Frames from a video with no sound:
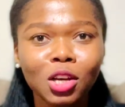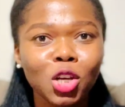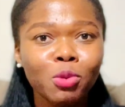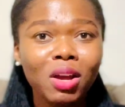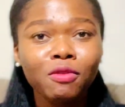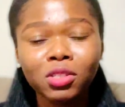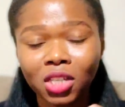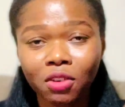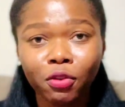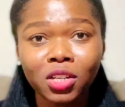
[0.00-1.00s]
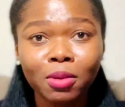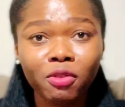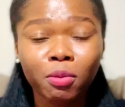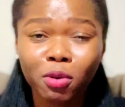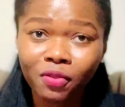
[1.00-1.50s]
You might even check for the name of
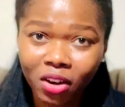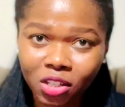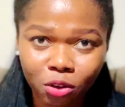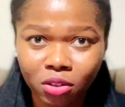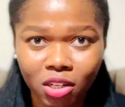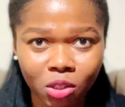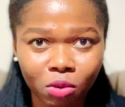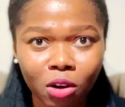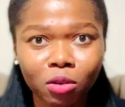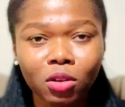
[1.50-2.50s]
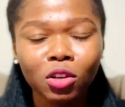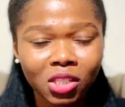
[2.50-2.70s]
your professors as well.